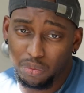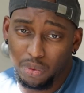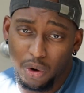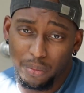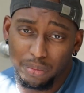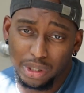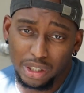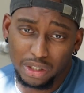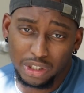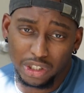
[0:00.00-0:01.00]
won't
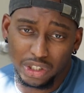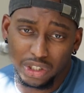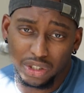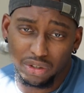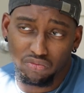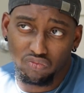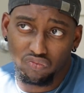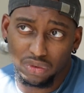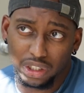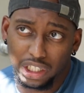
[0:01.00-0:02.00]
be just,
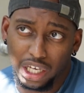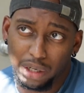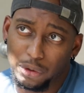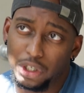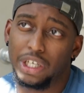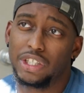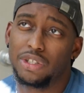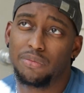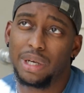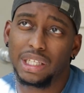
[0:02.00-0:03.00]
how to put it,
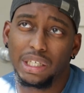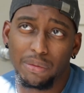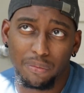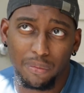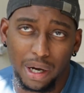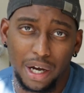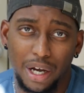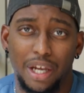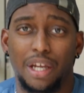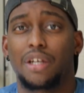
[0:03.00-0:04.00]
it's mainly
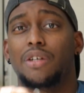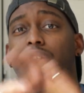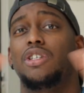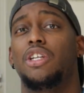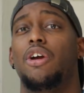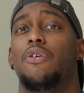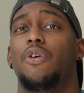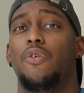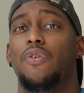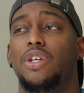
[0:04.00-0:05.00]
my
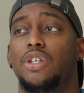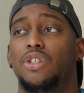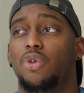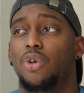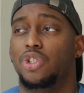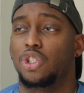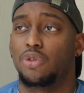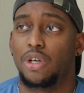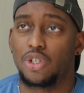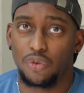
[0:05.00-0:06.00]
scenario for this, or
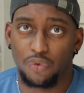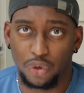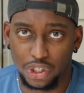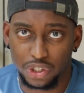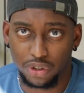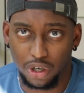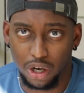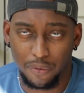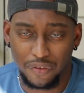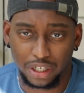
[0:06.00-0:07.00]
situation for this
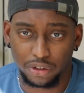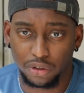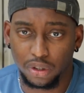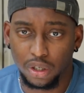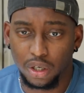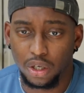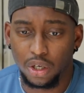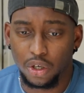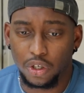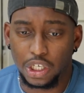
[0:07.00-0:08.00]
factor,
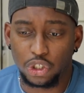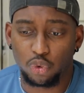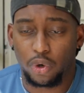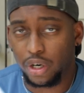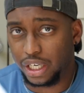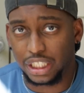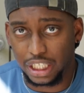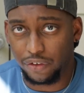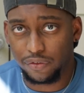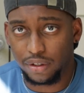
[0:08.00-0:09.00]
is where I can
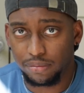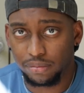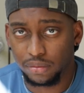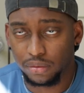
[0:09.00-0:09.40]
get it from.